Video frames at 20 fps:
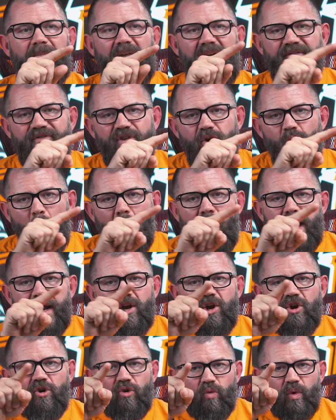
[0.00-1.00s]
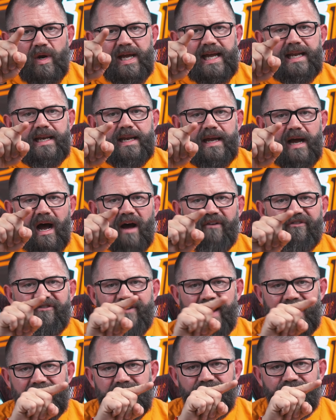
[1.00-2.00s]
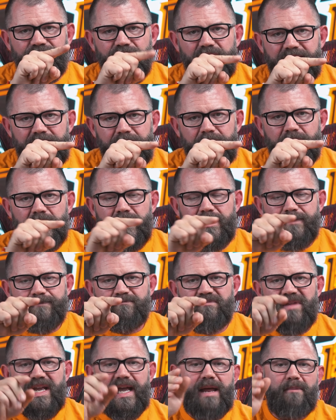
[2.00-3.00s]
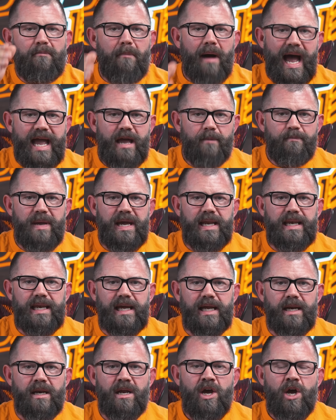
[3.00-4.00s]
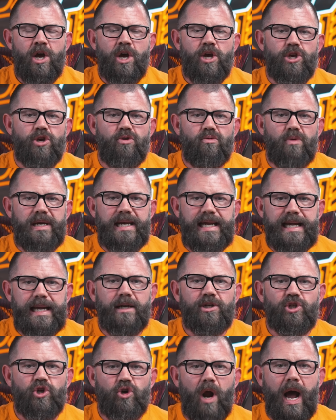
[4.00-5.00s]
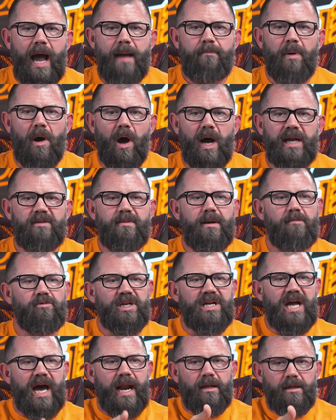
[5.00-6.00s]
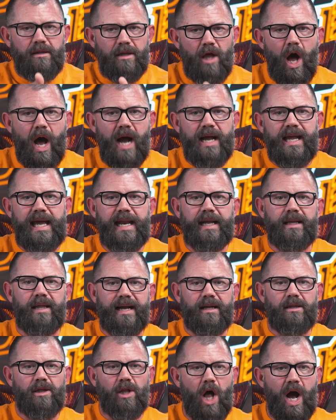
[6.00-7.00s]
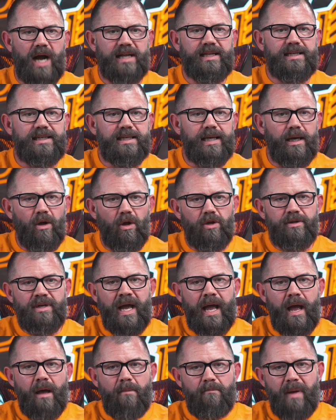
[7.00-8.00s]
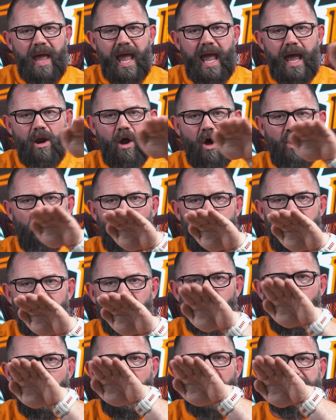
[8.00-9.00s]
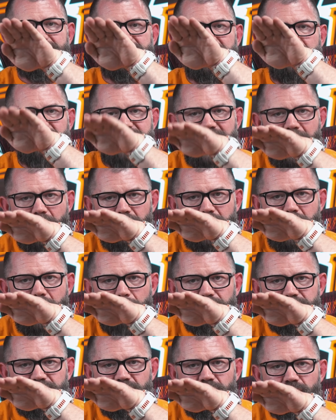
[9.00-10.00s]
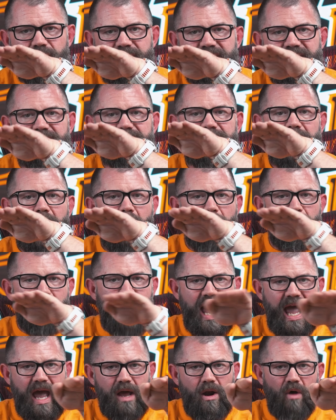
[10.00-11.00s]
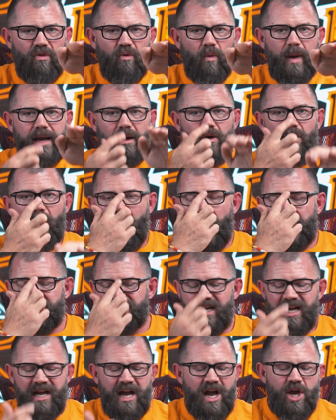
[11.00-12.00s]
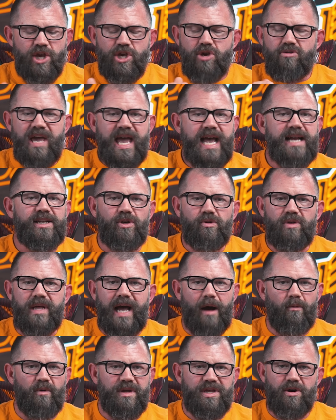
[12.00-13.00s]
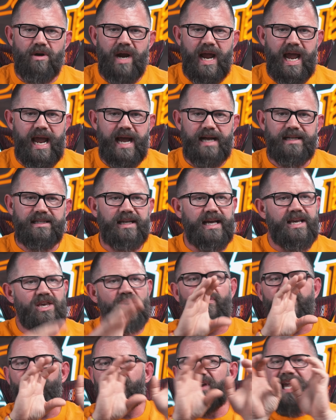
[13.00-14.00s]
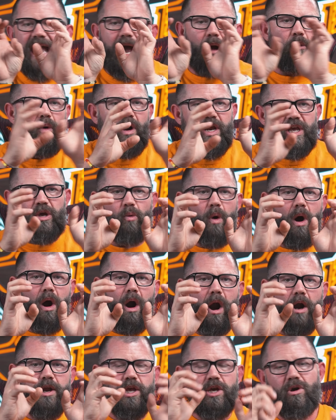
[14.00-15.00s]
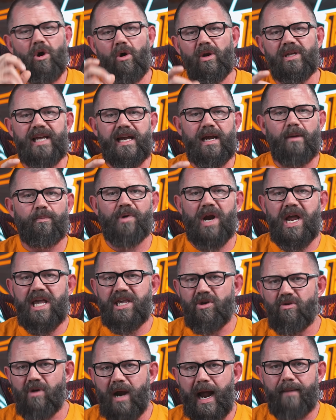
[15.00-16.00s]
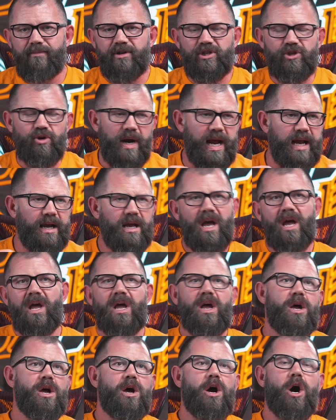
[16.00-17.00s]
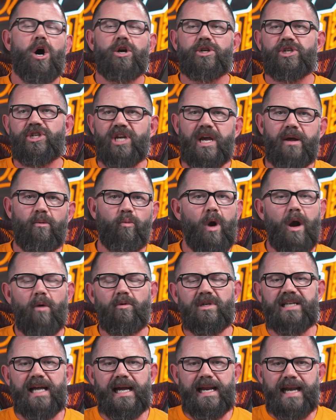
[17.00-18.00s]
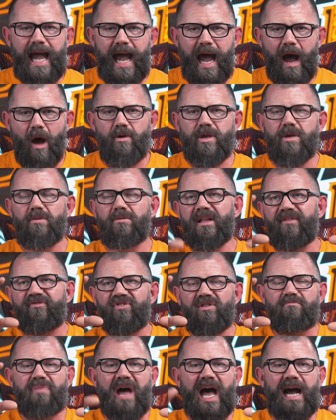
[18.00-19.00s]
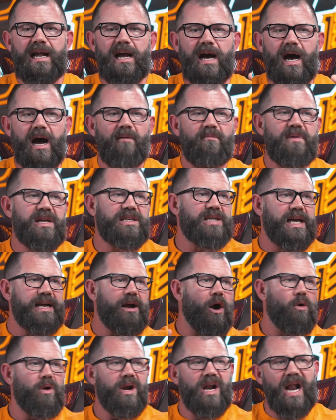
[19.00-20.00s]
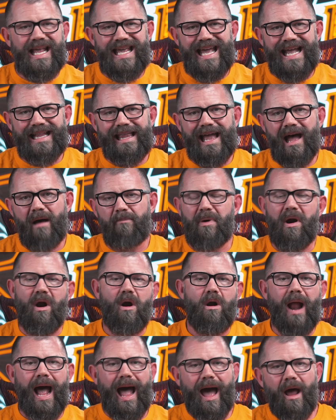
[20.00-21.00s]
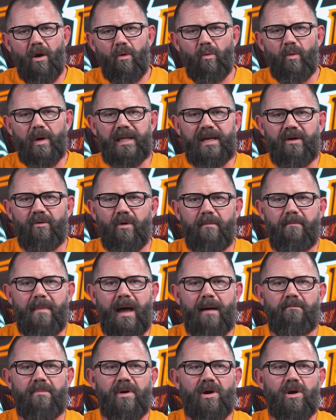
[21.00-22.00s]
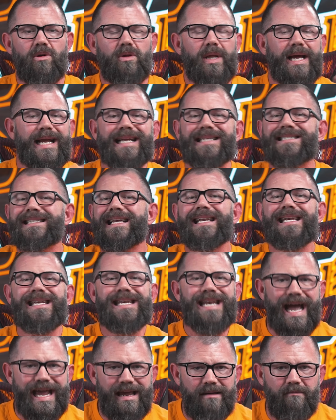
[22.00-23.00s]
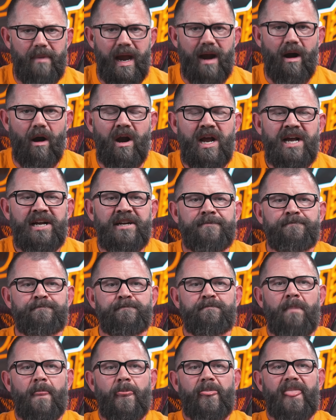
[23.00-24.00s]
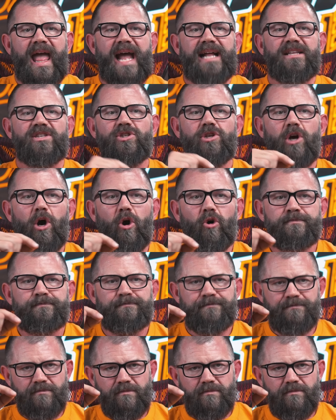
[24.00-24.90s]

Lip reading: if you wanna grid effectively, in my opinion, you need a tripod to be able to kind of lock in and like lock the tilt, pan all the way across, come down a couple degrees, pan all the way across. You can't do that with your hands. Like you forget where you are, you go to take a break, you grab a drink, oh shit, where was I now? You lift them back up. It's like, oh, did I get that part? I don't really remember. Like it's a nightmare. And so